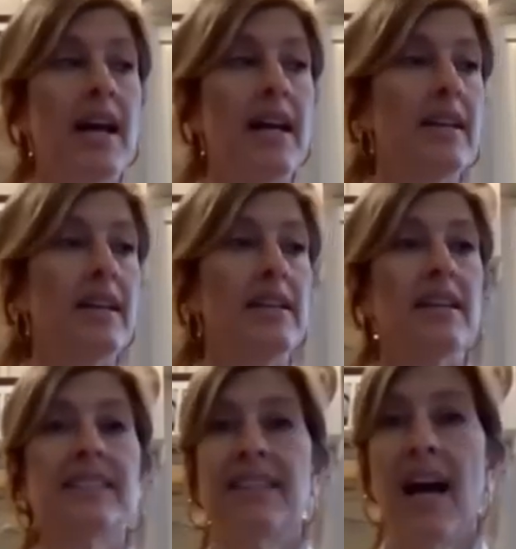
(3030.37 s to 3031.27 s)
And
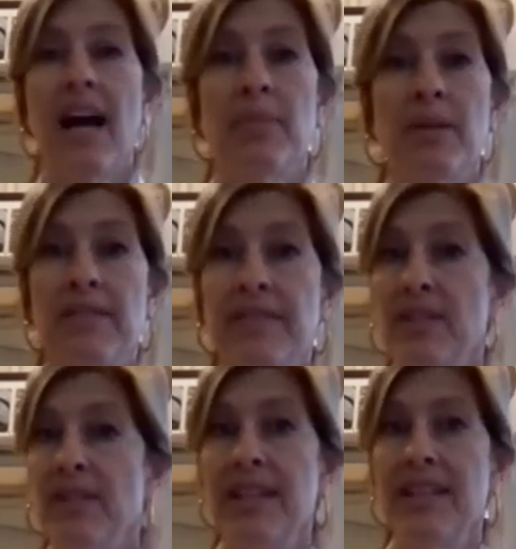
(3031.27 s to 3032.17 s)
it doesn't happen
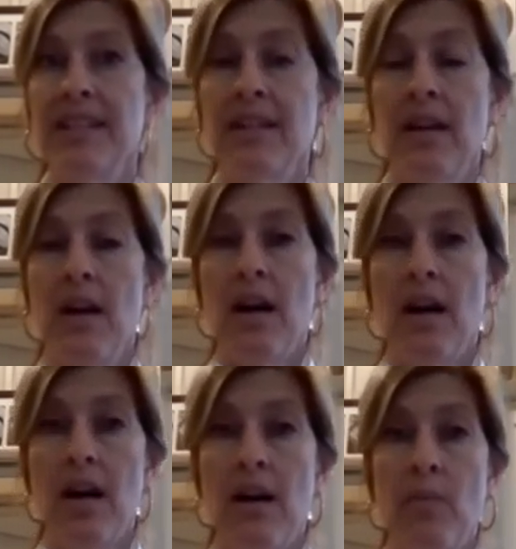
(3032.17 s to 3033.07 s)
if you're eating
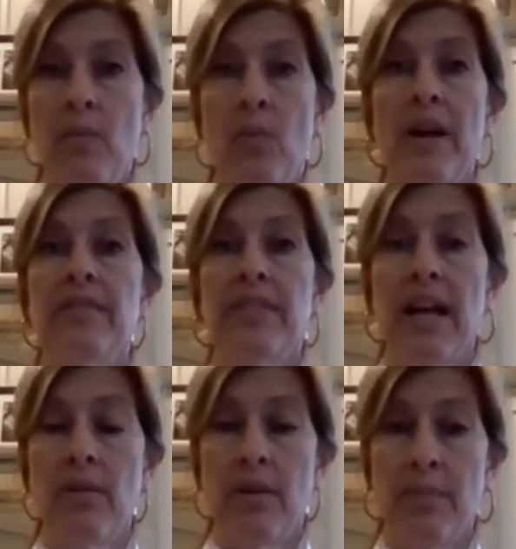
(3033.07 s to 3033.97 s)
um,
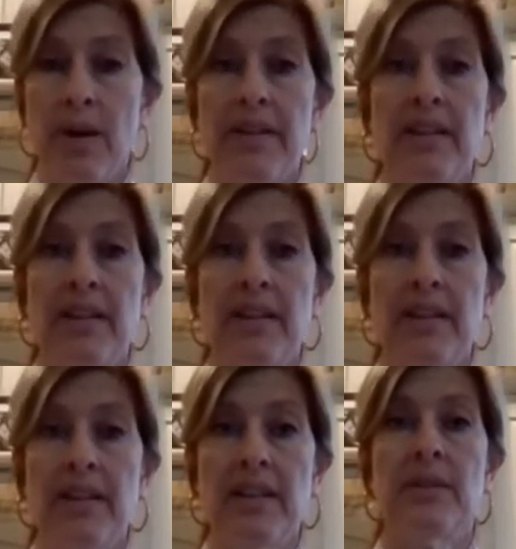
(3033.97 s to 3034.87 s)
white flour
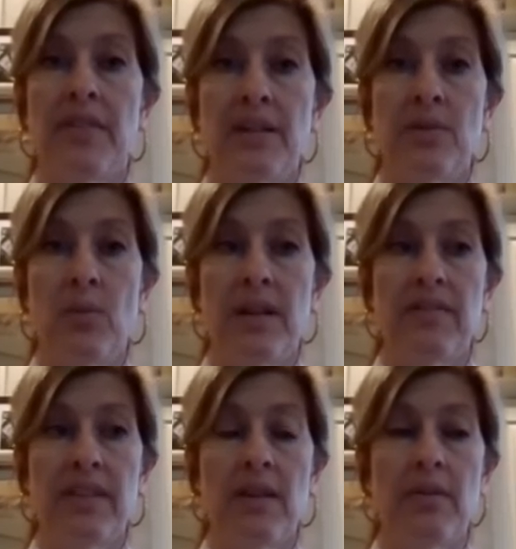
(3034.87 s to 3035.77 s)
products and refined
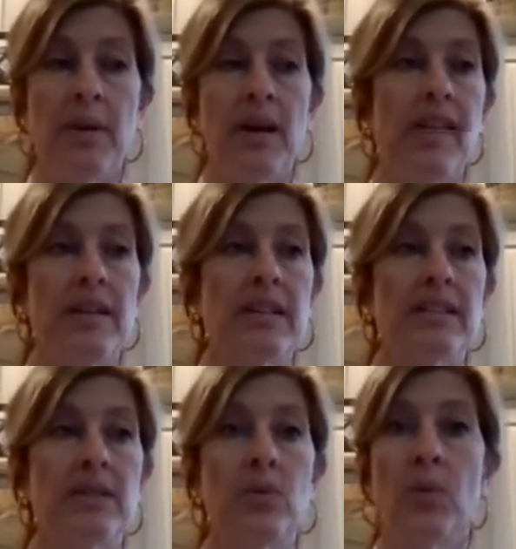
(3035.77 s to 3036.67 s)
white flour
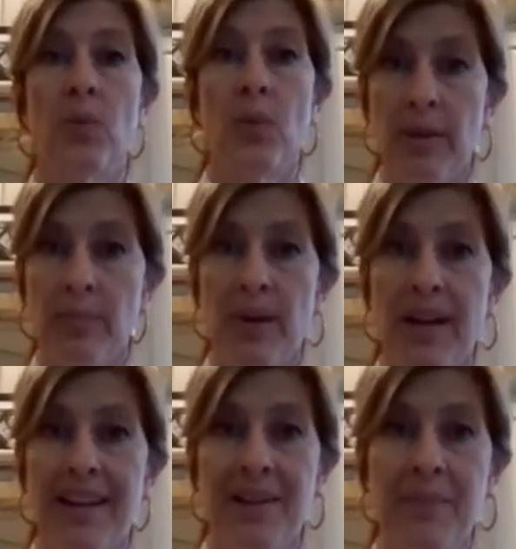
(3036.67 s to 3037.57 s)
products or white
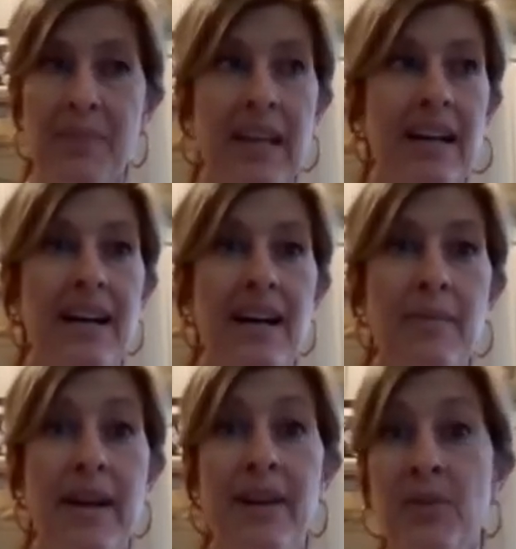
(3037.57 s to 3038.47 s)
bread
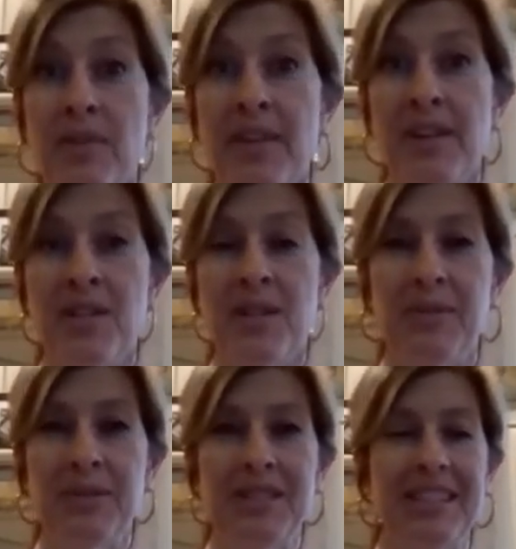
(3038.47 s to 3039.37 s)
um, and no
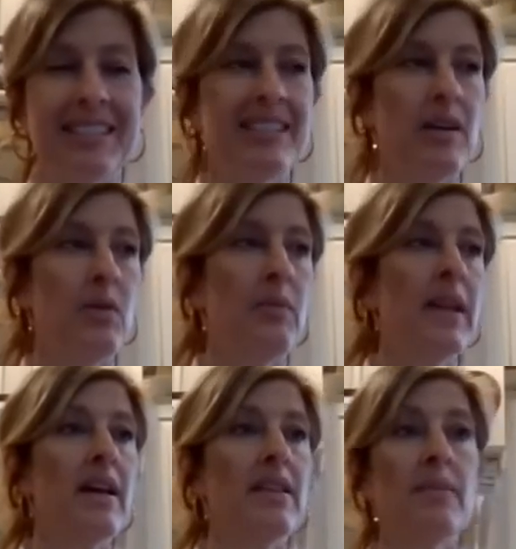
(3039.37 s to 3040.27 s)
vegetables.
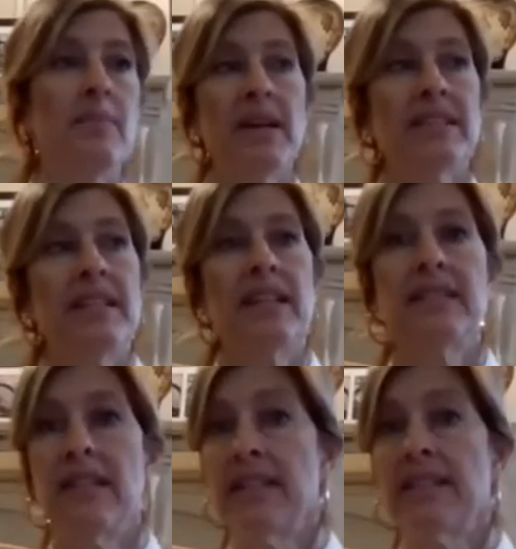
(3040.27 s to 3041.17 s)
So the
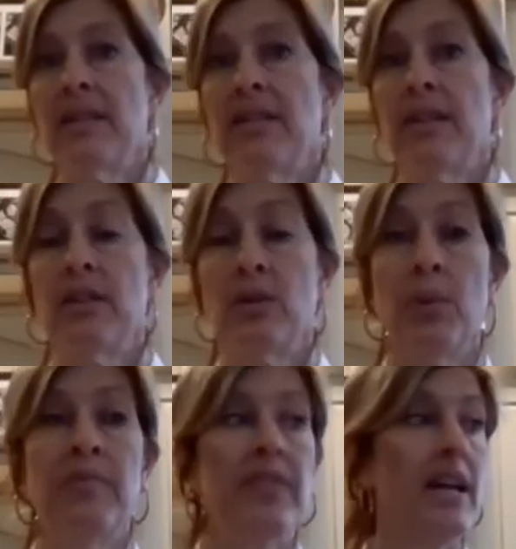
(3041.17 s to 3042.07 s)
best things, like I said, are the
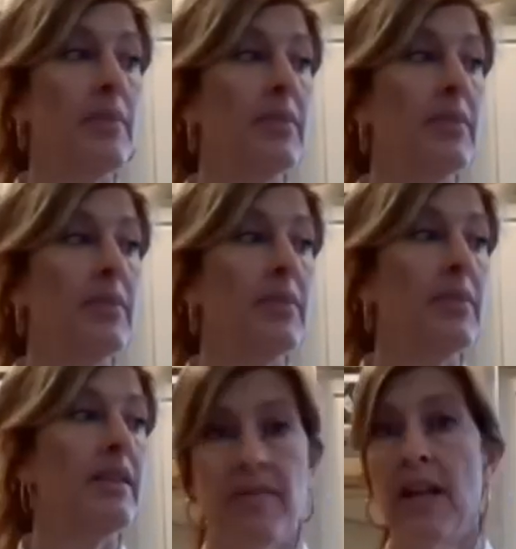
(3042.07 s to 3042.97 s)
legume
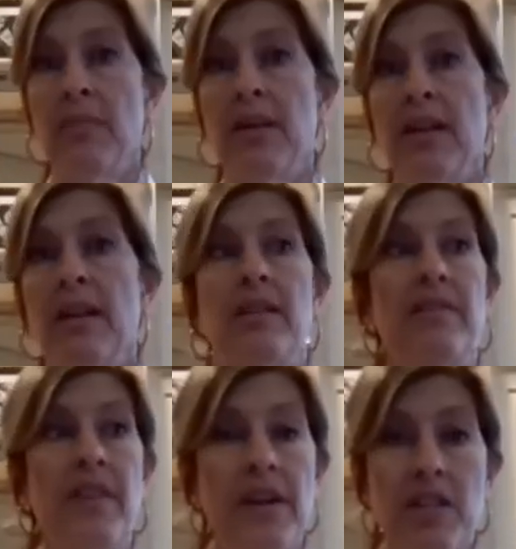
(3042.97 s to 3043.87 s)
family, the nut
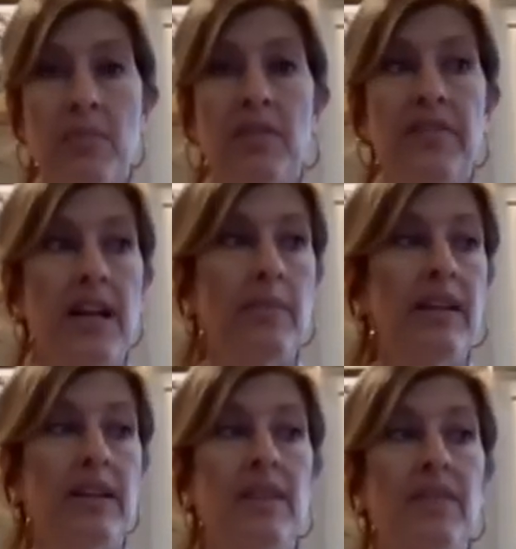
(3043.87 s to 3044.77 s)
family, the vegetable
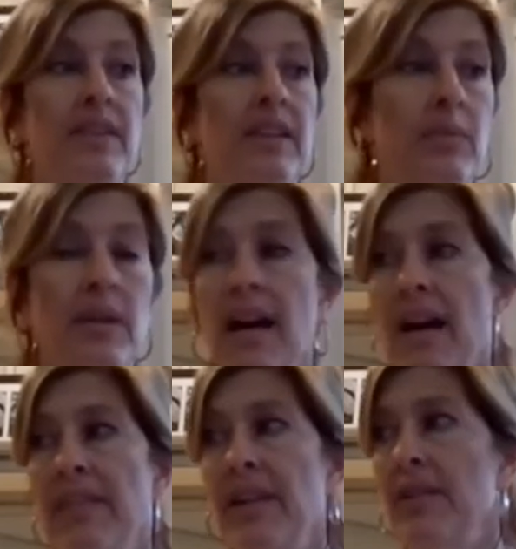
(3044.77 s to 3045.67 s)
family, everything that
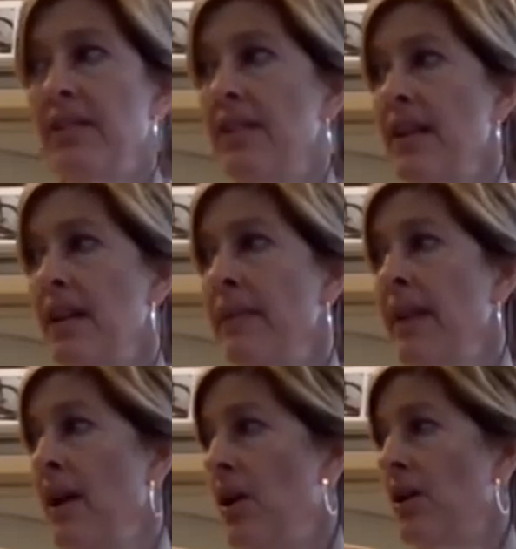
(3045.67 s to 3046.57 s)
we have here
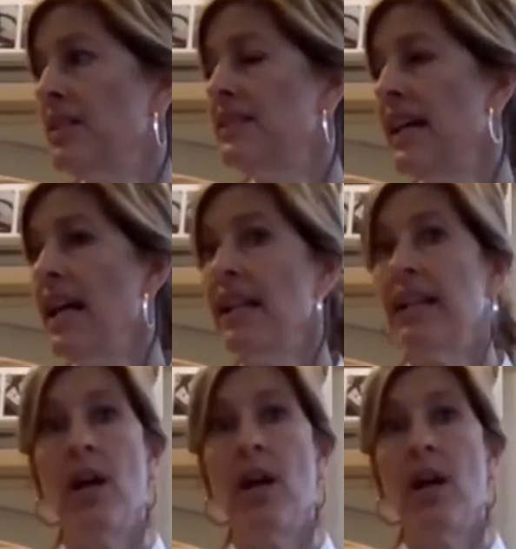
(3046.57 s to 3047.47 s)
today, our
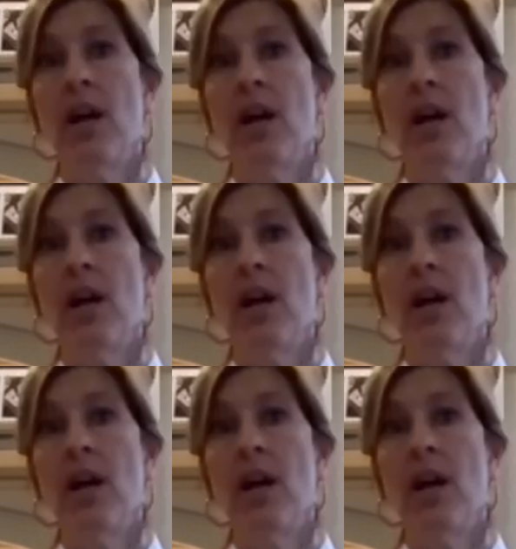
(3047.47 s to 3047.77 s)
salad.